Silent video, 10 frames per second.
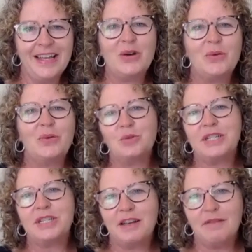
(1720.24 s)
which
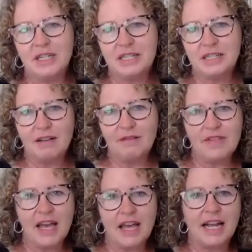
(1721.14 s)
was evidence of
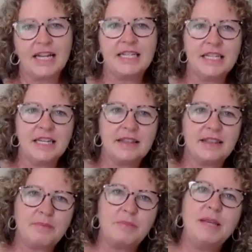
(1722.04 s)
that idea
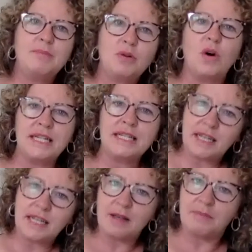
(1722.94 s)
that people want to
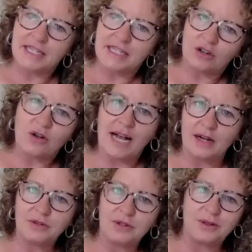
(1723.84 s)
help, but they don't know
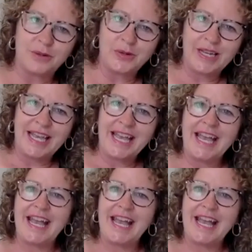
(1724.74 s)
how to. Mm-hmm.